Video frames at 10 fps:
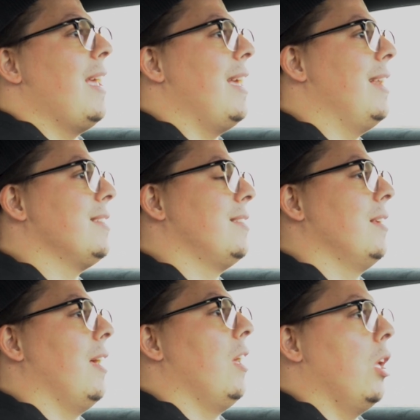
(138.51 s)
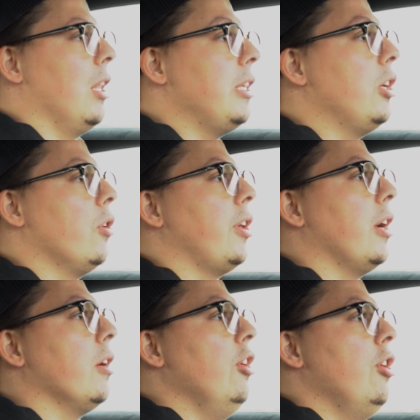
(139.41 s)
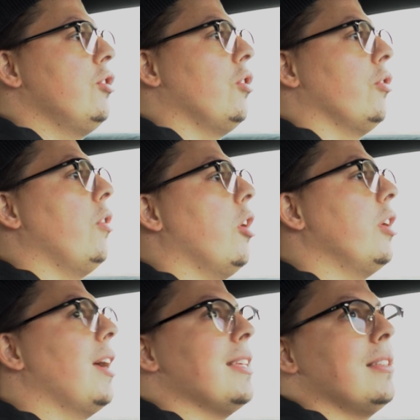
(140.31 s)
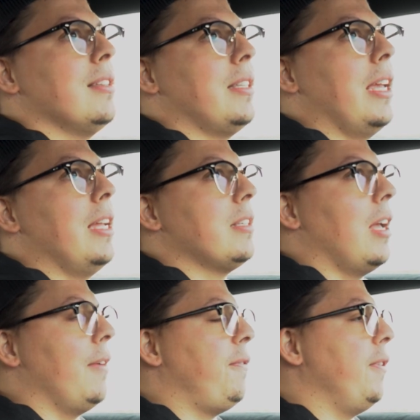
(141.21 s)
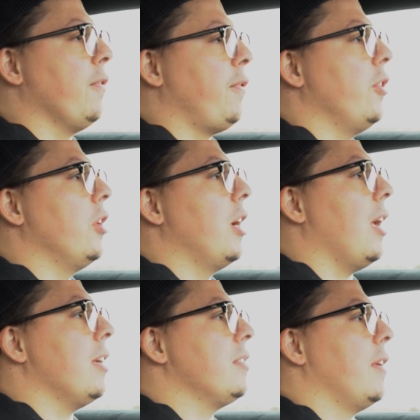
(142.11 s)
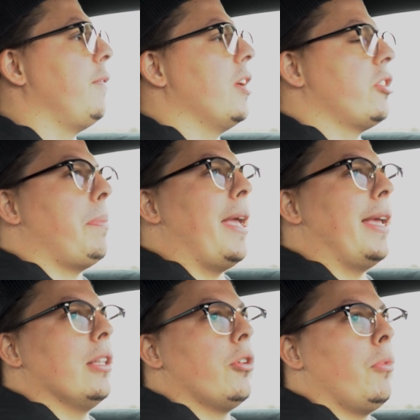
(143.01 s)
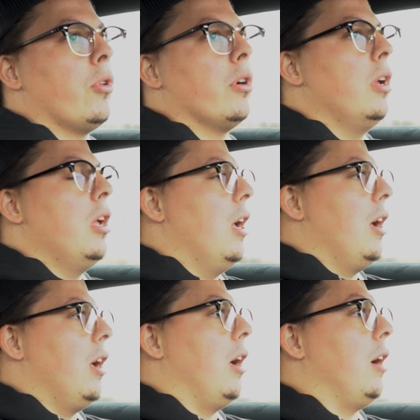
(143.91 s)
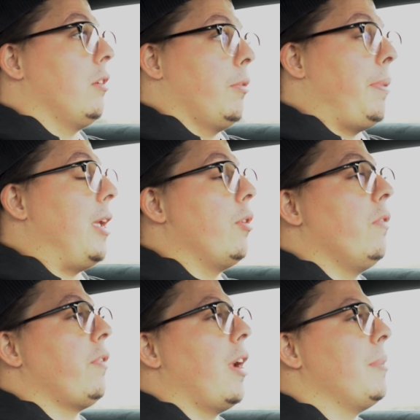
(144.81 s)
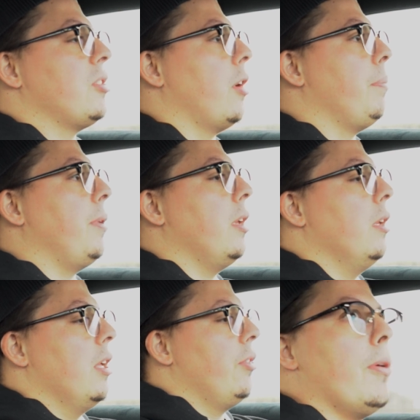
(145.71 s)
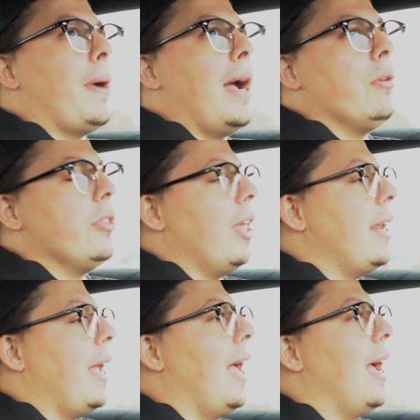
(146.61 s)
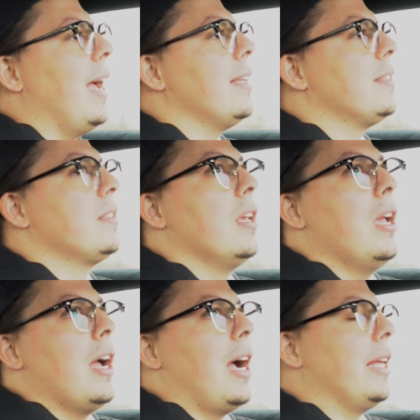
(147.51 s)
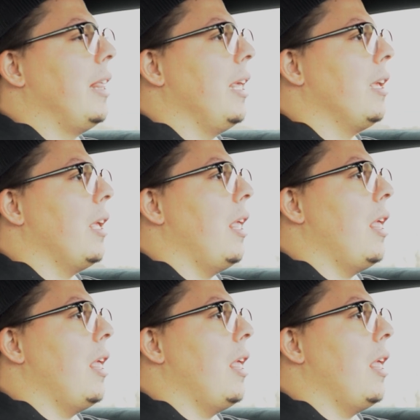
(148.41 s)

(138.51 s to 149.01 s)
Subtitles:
It is illegal here, so to all you guys in the States, I feel for you guys if you guys are paying a little more or paying over MSRP. The power that it has, I think,